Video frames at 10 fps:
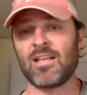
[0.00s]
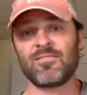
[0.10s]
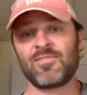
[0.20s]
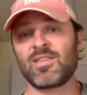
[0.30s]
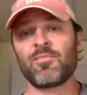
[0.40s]

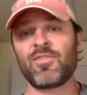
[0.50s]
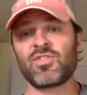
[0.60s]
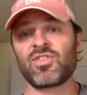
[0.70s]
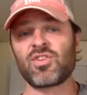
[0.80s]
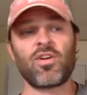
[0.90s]
Some fish
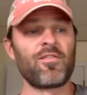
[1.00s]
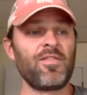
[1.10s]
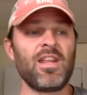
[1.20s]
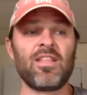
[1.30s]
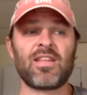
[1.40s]
just aren't
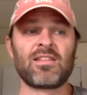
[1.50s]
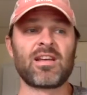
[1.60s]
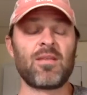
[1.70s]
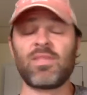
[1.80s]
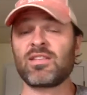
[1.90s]
feeding at that
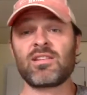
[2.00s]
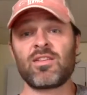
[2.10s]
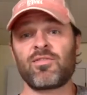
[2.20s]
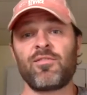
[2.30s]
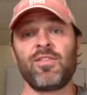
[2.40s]
time. That's
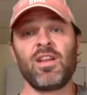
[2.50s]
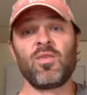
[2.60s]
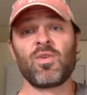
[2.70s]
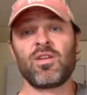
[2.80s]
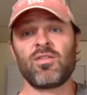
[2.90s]
not their feeding
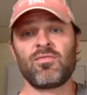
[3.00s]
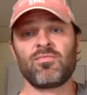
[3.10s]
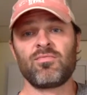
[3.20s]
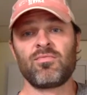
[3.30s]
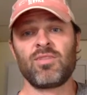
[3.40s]
window.
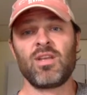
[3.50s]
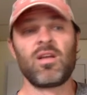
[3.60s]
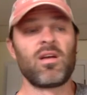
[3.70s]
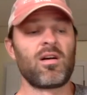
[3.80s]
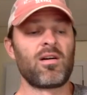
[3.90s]

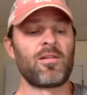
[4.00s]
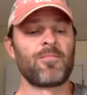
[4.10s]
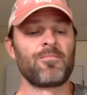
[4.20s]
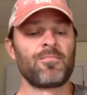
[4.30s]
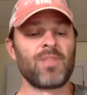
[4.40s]
Um,
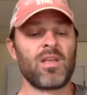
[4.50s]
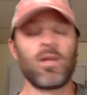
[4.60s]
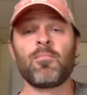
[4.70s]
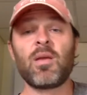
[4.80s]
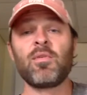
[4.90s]

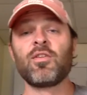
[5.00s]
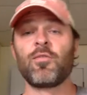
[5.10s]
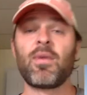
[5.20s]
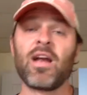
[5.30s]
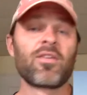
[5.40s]
maybe they're
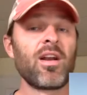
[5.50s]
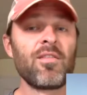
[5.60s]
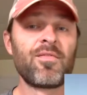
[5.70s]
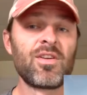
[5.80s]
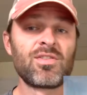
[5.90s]
migrating
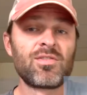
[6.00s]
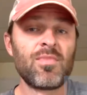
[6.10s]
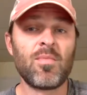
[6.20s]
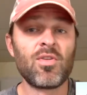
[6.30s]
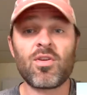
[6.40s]
fish.
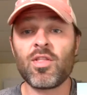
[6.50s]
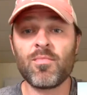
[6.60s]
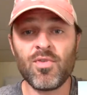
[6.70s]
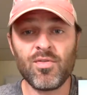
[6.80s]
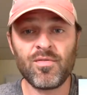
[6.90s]
Maybe they're on the
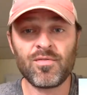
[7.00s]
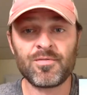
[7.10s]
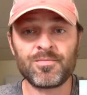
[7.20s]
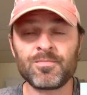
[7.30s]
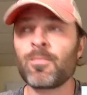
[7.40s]
move.
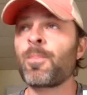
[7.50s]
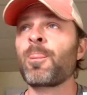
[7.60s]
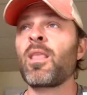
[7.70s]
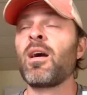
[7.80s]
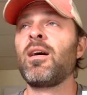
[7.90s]

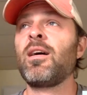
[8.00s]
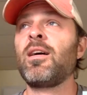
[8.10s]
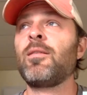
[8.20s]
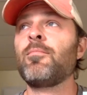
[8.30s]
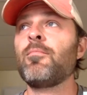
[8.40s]

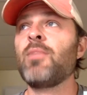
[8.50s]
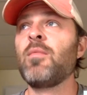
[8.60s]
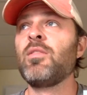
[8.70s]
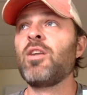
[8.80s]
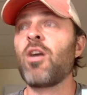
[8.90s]
Um,
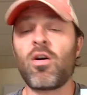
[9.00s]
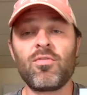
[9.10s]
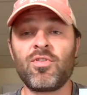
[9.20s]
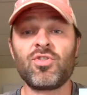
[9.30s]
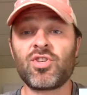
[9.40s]
maybe they're
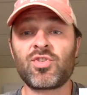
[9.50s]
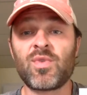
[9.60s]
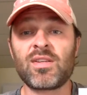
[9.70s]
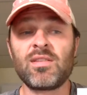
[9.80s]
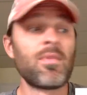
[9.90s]
they're just
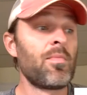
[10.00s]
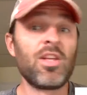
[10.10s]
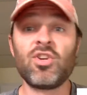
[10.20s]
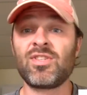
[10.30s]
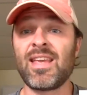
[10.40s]
resting. Maybe they
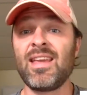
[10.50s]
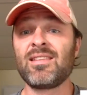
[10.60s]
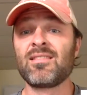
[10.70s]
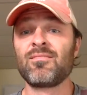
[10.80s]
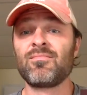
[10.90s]
just
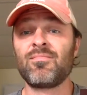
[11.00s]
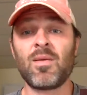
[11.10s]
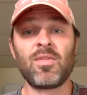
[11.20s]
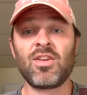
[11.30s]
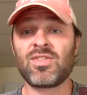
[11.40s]
ate.
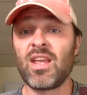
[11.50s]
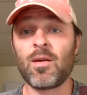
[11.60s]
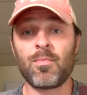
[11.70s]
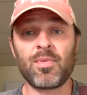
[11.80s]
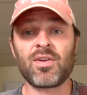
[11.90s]
Maybe they just ate a
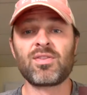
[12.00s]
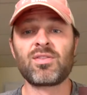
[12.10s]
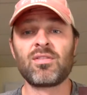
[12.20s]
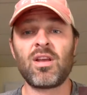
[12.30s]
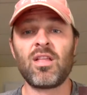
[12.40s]

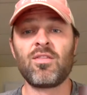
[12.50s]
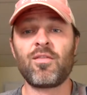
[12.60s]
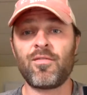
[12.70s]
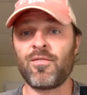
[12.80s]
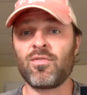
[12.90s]
bunch and they're
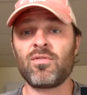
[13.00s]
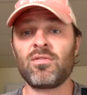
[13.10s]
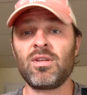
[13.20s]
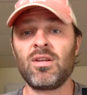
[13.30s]
full.